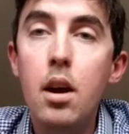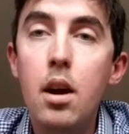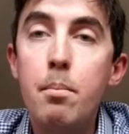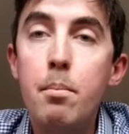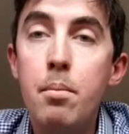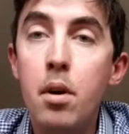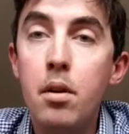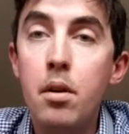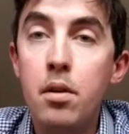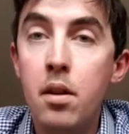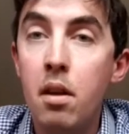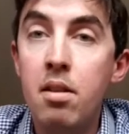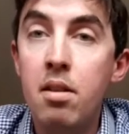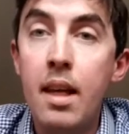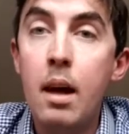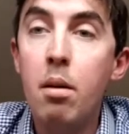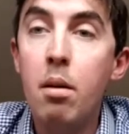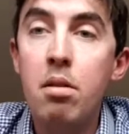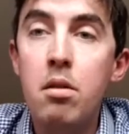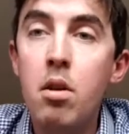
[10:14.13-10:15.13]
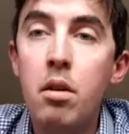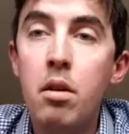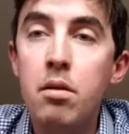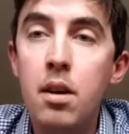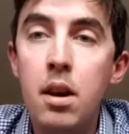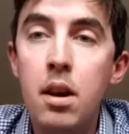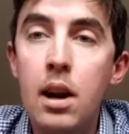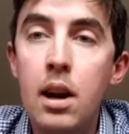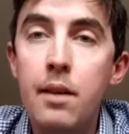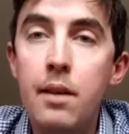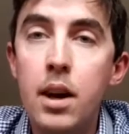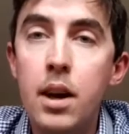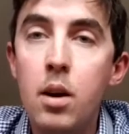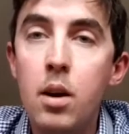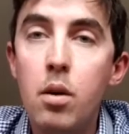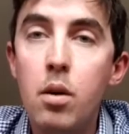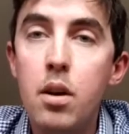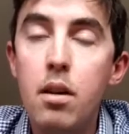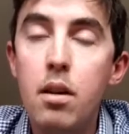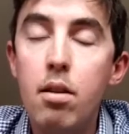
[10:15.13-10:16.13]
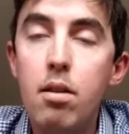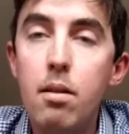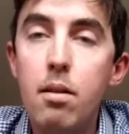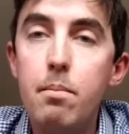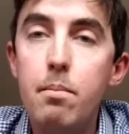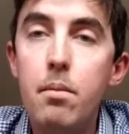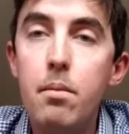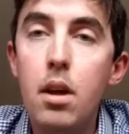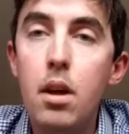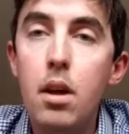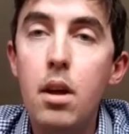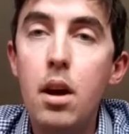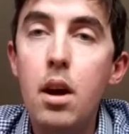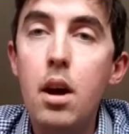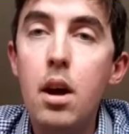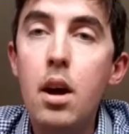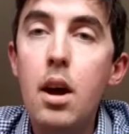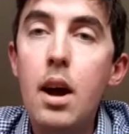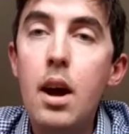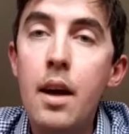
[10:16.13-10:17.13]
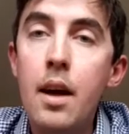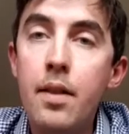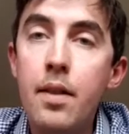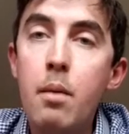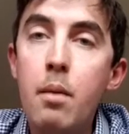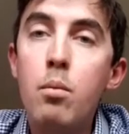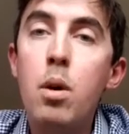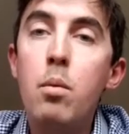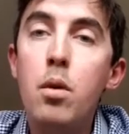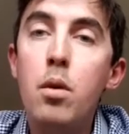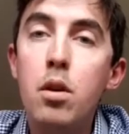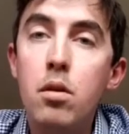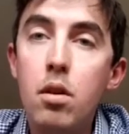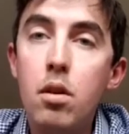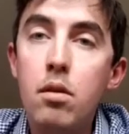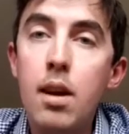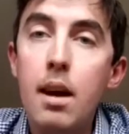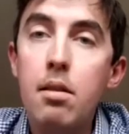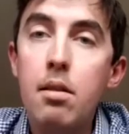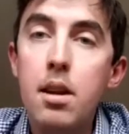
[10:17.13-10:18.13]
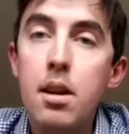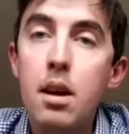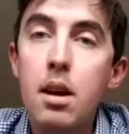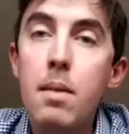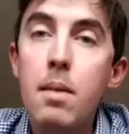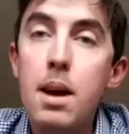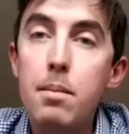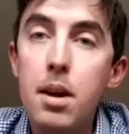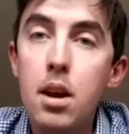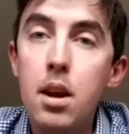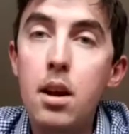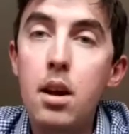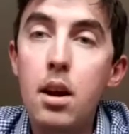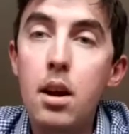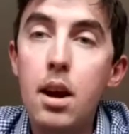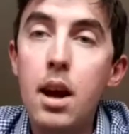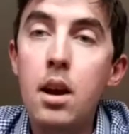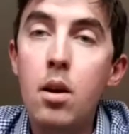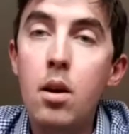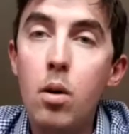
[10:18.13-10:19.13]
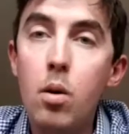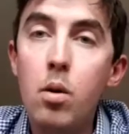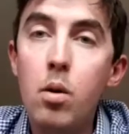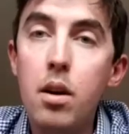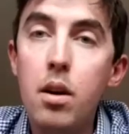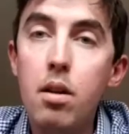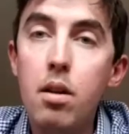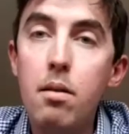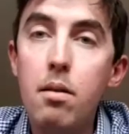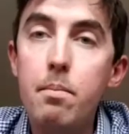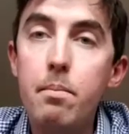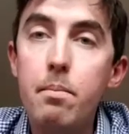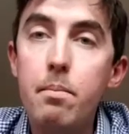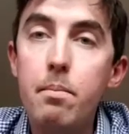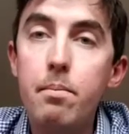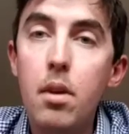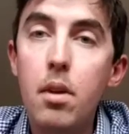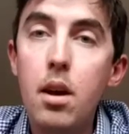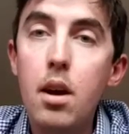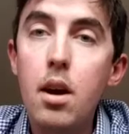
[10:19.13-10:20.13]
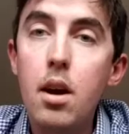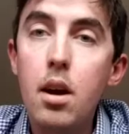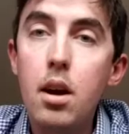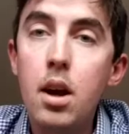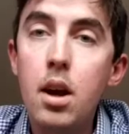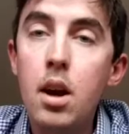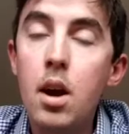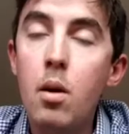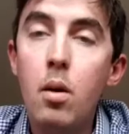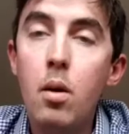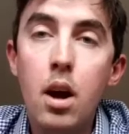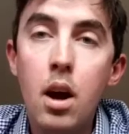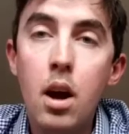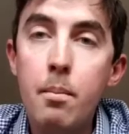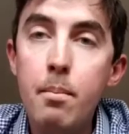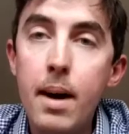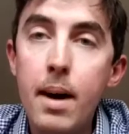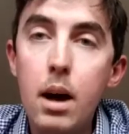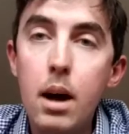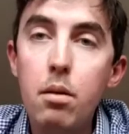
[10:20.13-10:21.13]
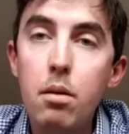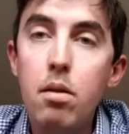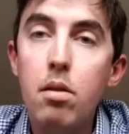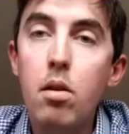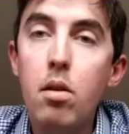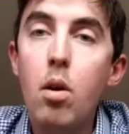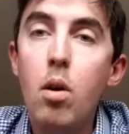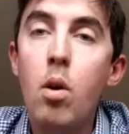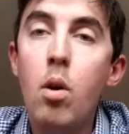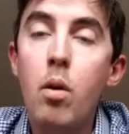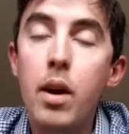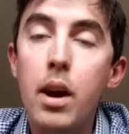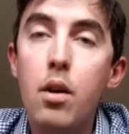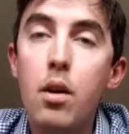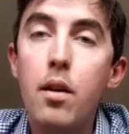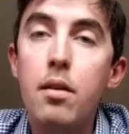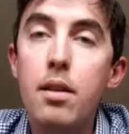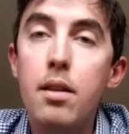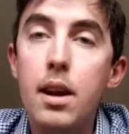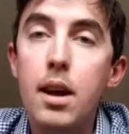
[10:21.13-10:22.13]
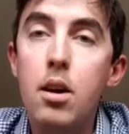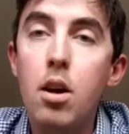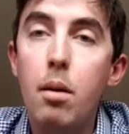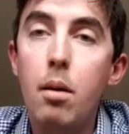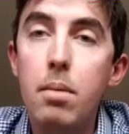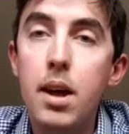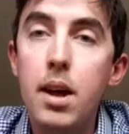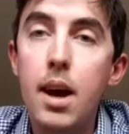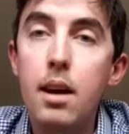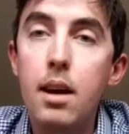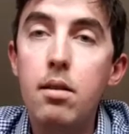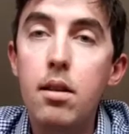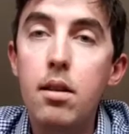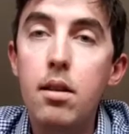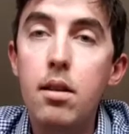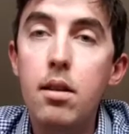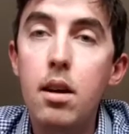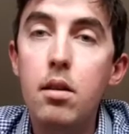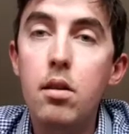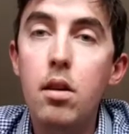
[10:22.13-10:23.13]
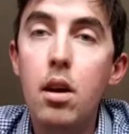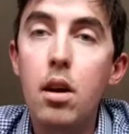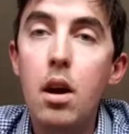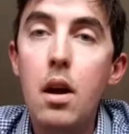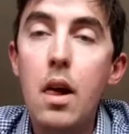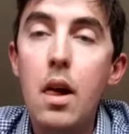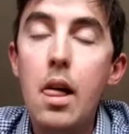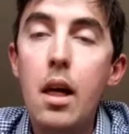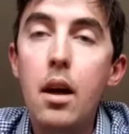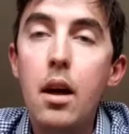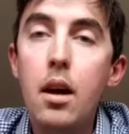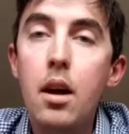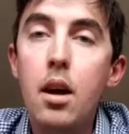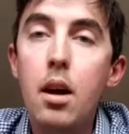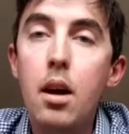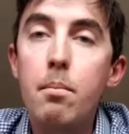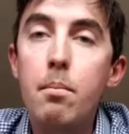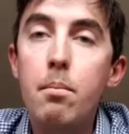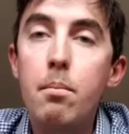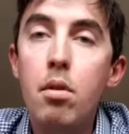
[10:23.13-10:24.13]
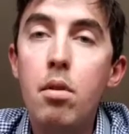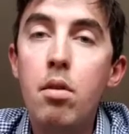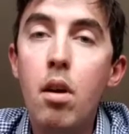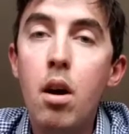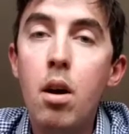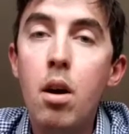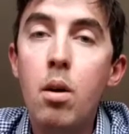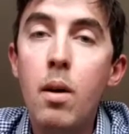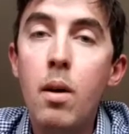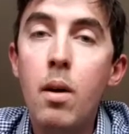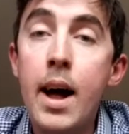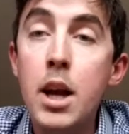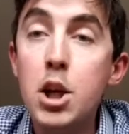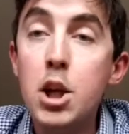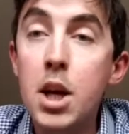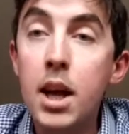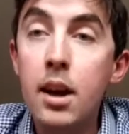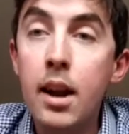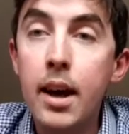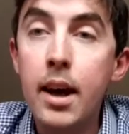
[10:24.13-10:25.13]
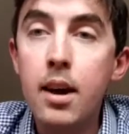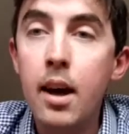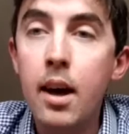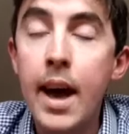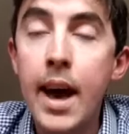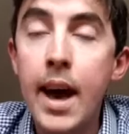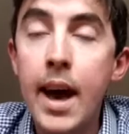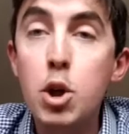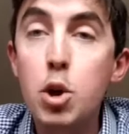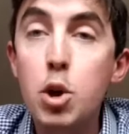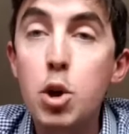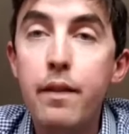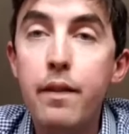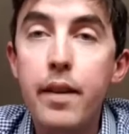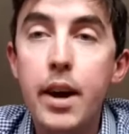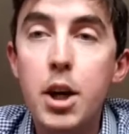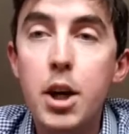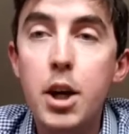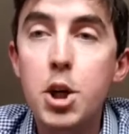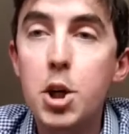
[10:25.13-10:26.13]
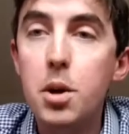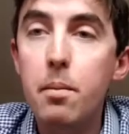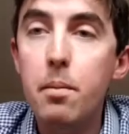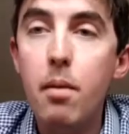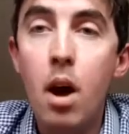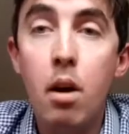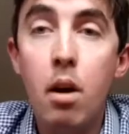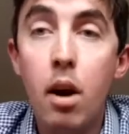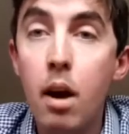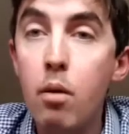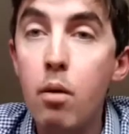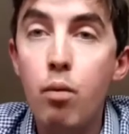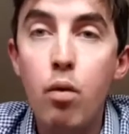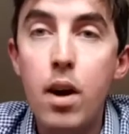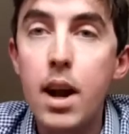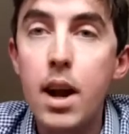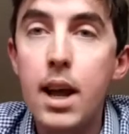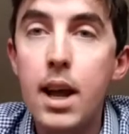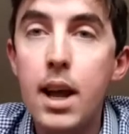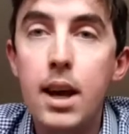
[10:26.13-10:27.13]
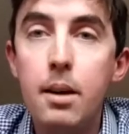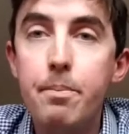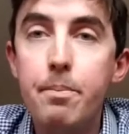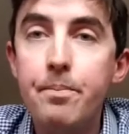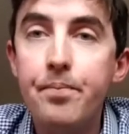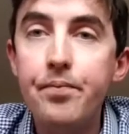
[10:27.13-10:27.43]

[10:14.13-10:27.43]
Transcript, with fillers: but the cell's not in a living organism. And then we would test it maybe in, a, in an organism, you know, a, a mouse, or increasingly complicated. Um, so actually, like an angelfish are like really,